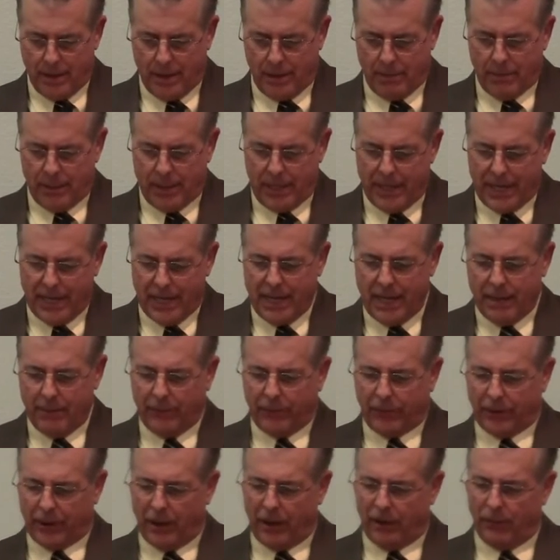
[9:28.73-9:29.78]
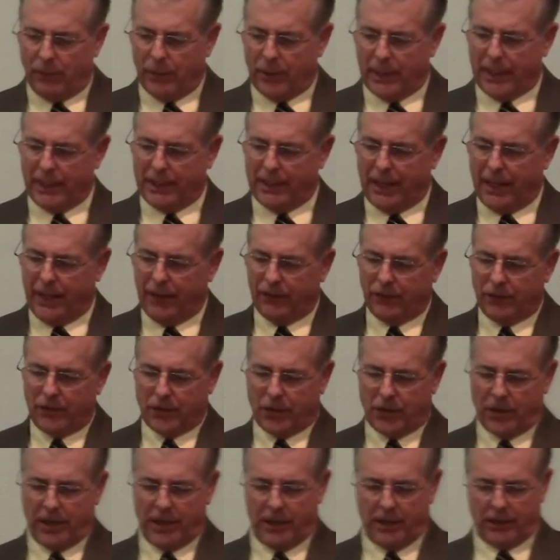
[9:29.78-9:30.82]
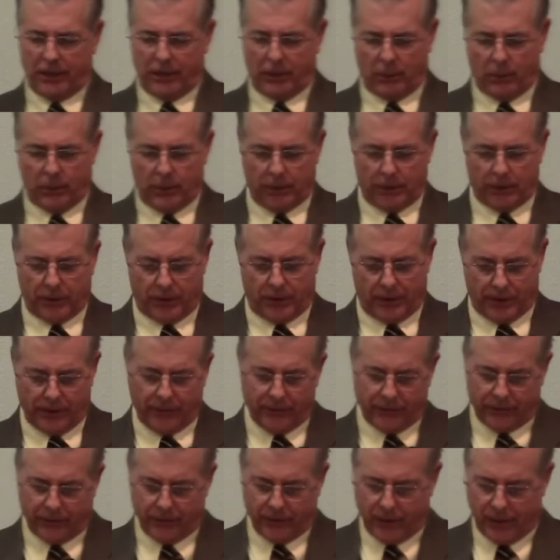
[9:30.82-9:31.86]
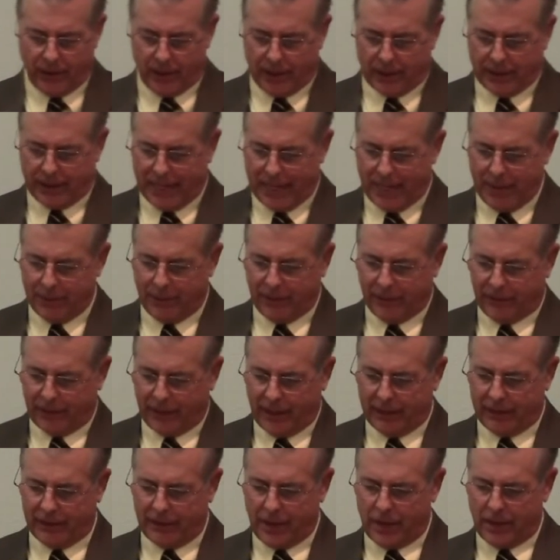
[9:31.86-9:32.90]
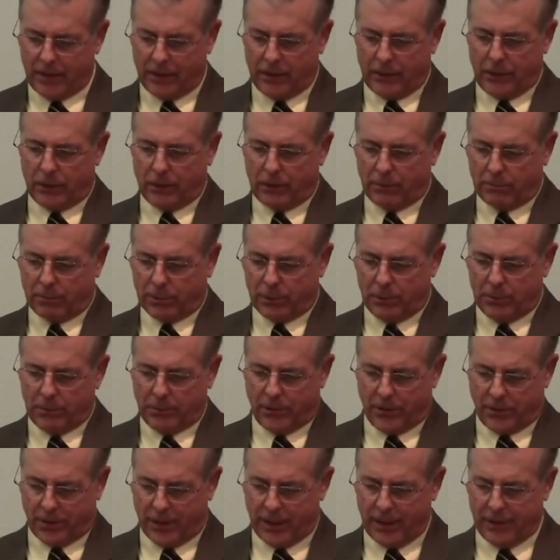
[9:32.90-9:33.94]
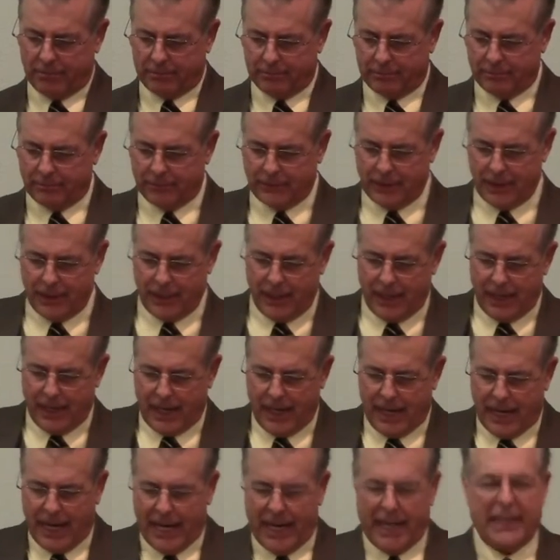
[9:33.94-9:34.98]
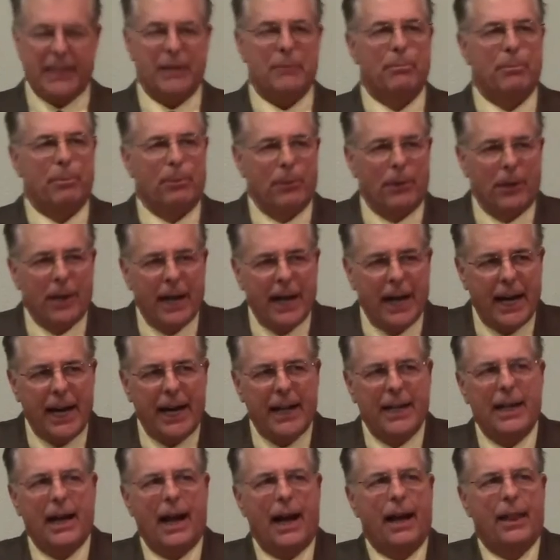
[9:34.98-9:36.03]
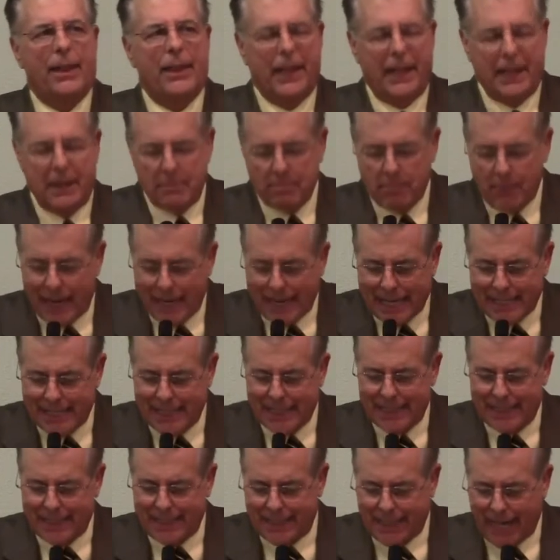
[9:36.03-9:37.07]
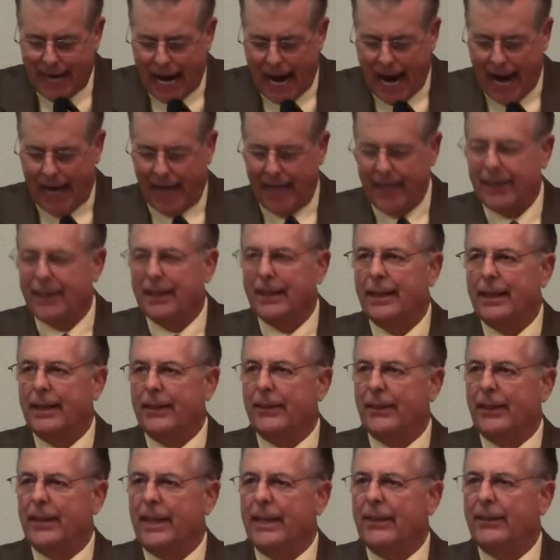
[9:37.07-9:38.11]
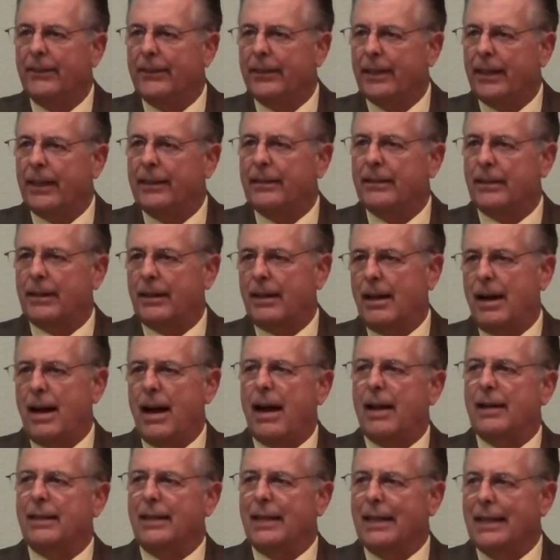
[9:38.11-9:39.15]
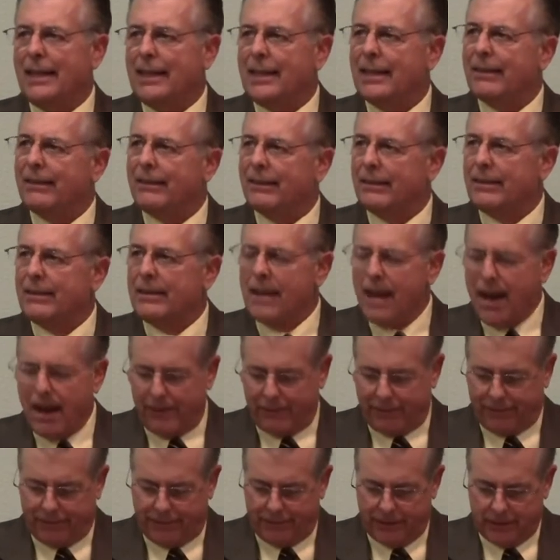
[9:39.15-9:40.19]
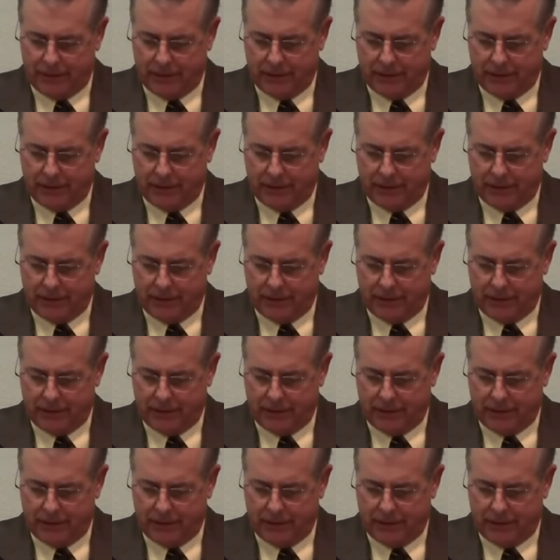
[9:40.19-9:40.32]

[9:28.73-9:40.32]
But he himself went a day's journey into the wilderness and came and sat down under a broom tree. And he prayed that he might die. And he said to God, it is enough.